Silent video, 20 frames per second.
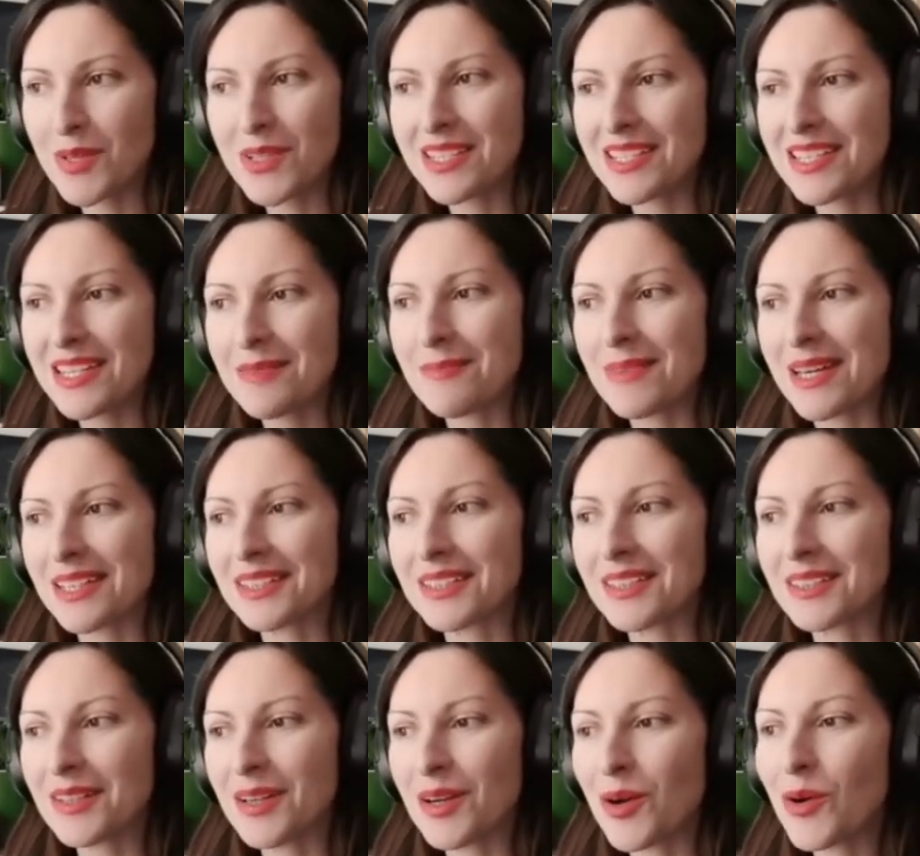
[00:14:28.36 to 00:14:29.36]
Botany
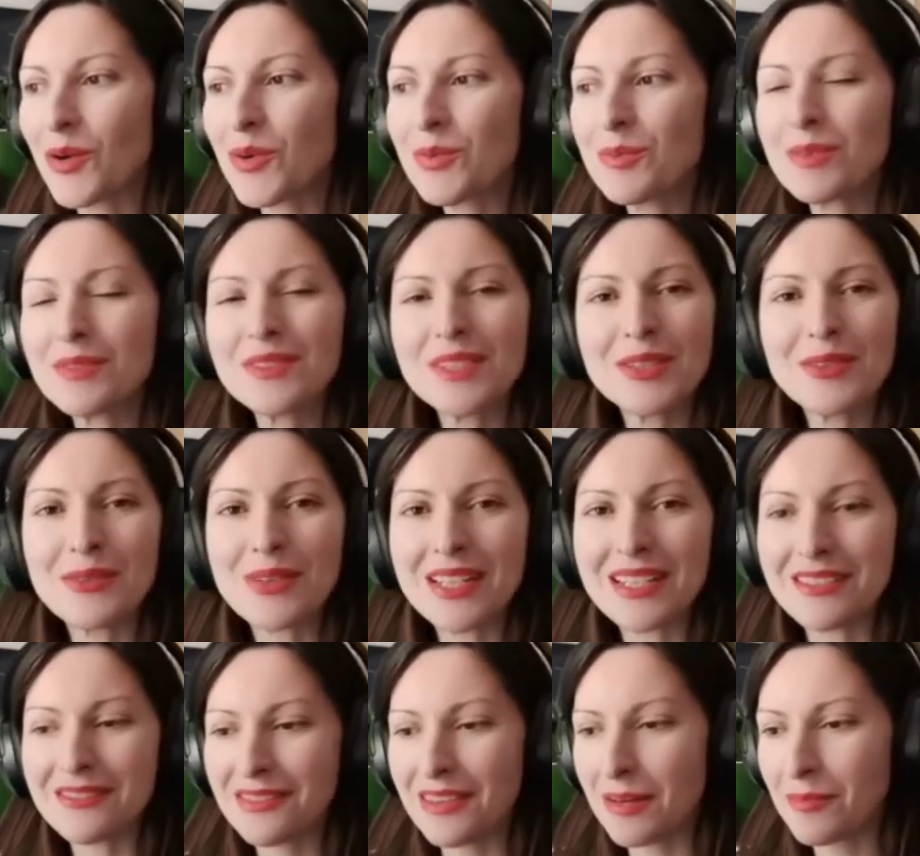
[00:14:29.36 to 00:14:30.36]
Manor, home of the
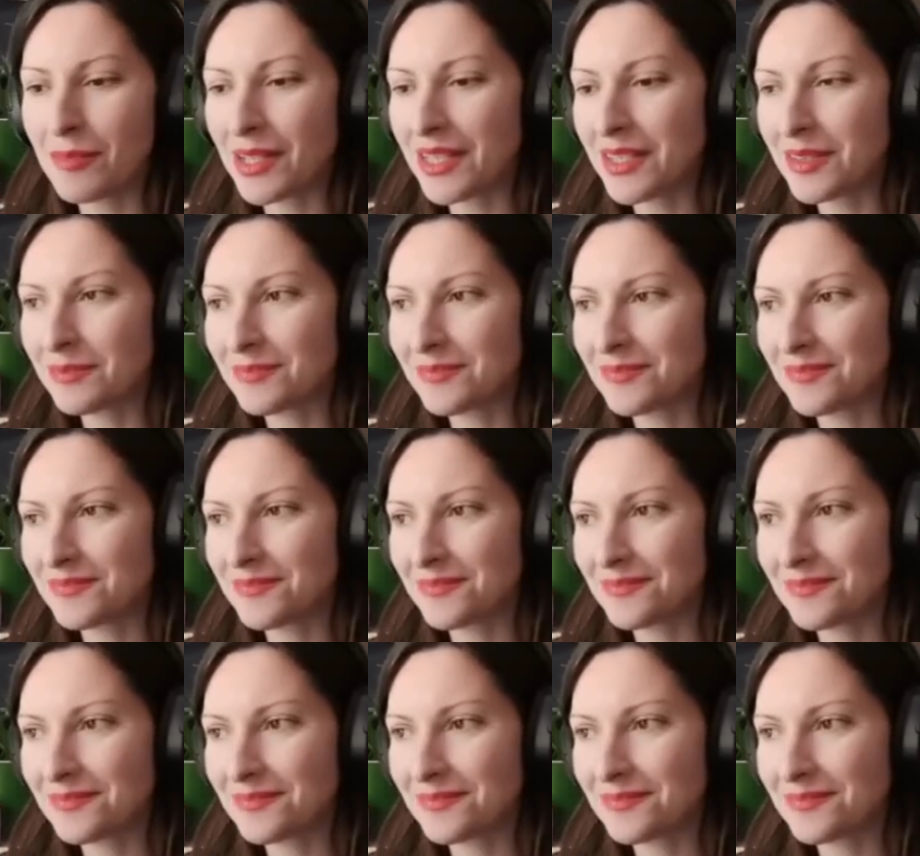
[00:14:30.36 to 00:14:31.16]
Green family.